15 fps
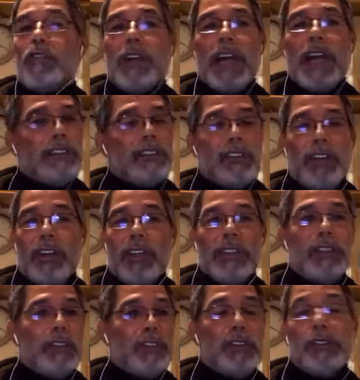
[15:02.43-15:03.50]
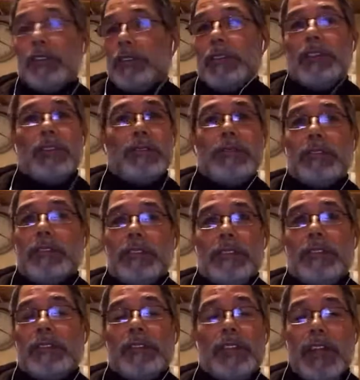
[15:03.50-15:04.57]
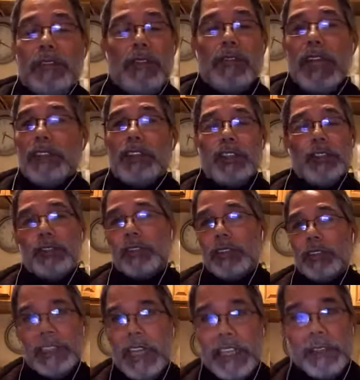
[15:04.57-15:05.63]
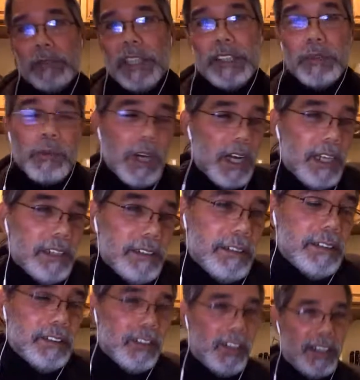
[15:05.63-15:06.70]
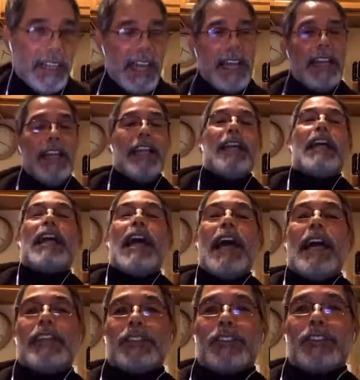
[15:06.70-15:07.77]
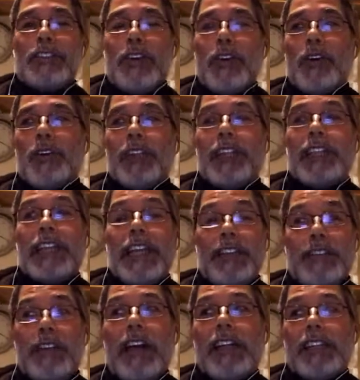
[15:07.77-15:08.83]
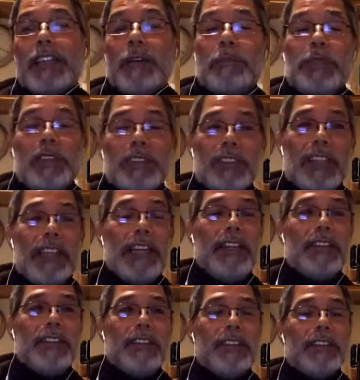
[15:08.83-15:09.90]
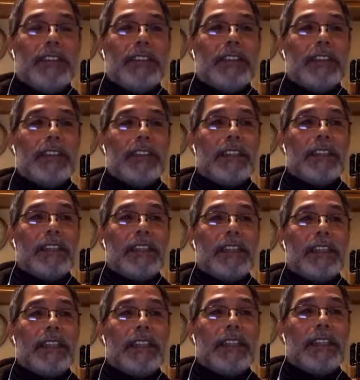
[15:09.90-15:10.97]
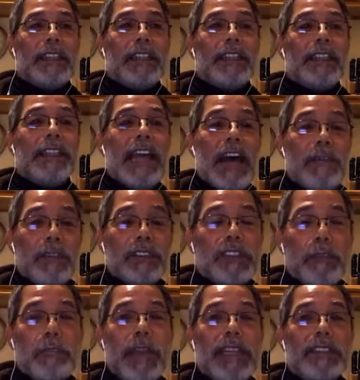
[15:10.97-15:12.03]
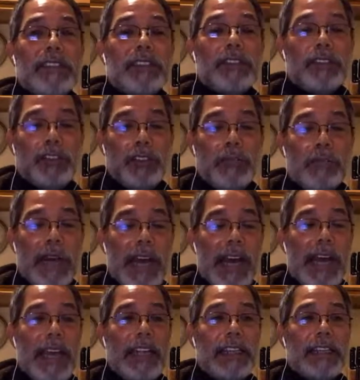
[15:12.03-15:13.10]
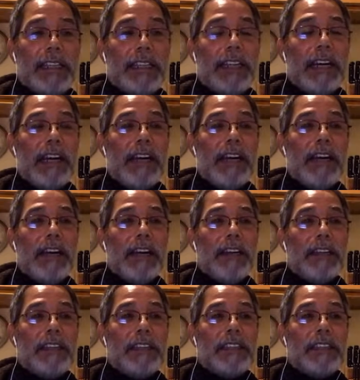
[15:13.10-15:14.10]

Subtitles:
rights are, you have the right to use it in any way you want and all that. And so later on, a couple years later, that was the basis to my uh,